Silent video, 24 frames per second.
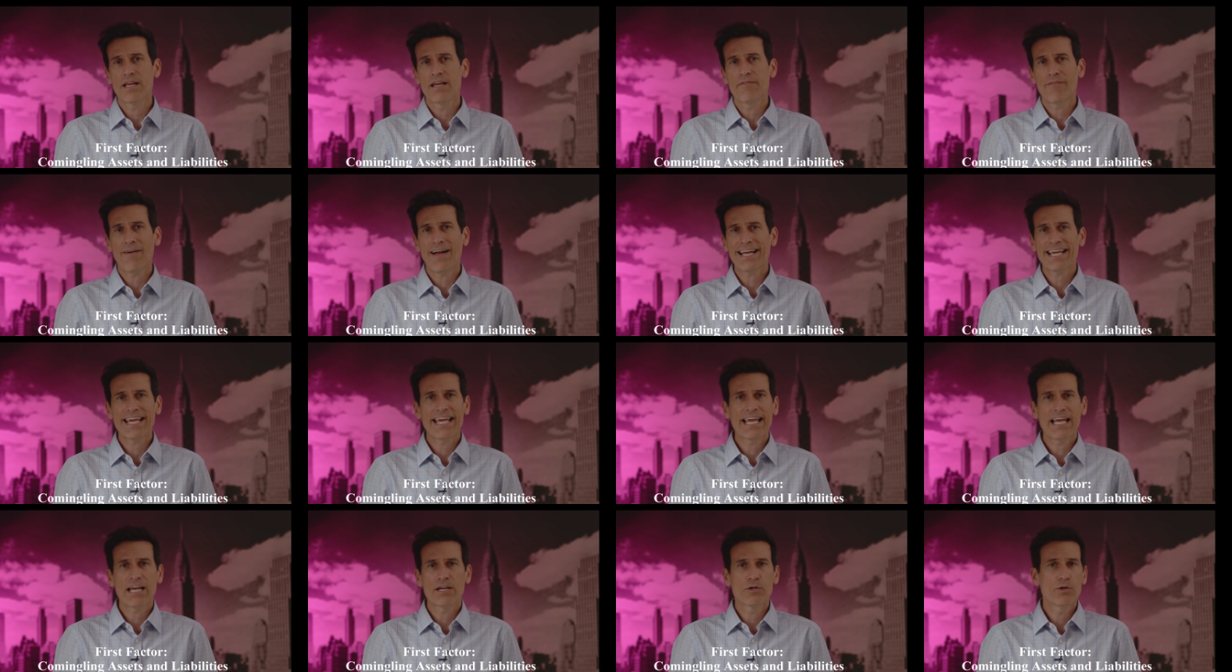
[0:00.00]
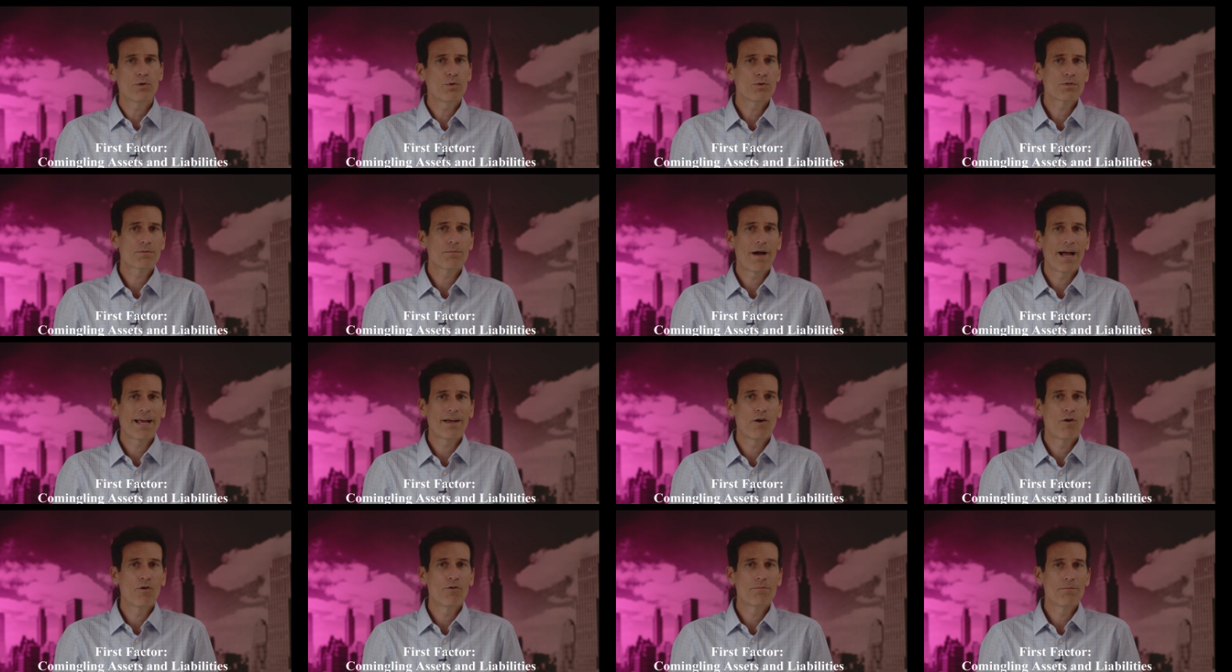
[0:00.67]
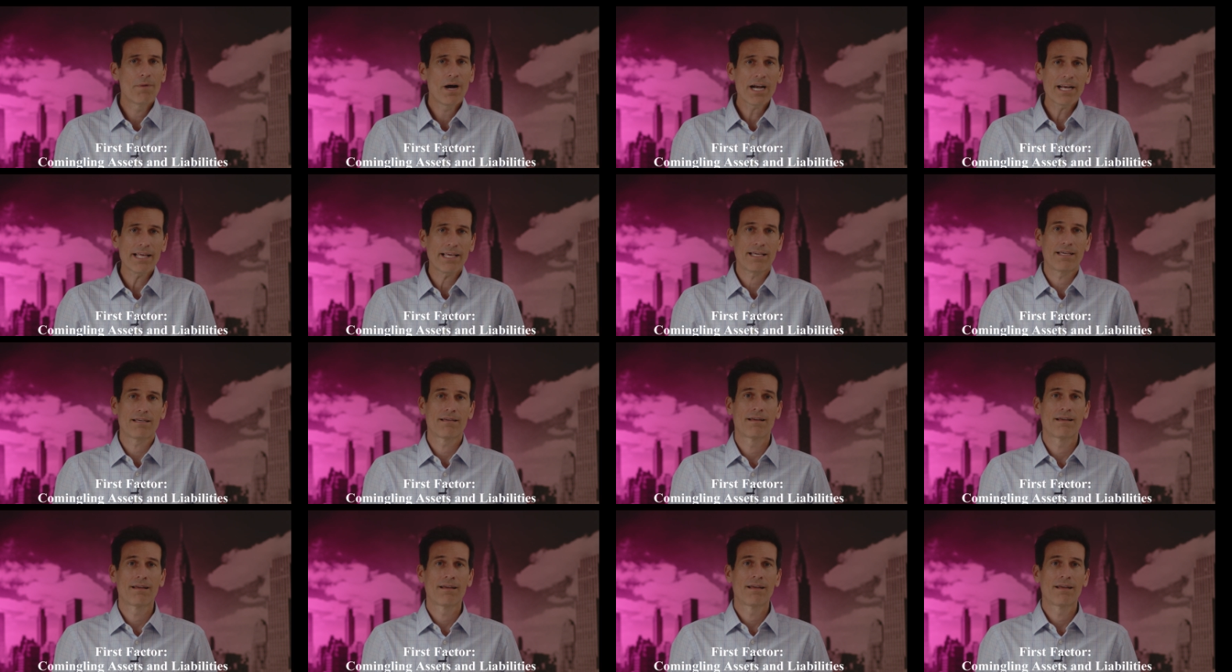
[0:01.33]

if I can't use my own money?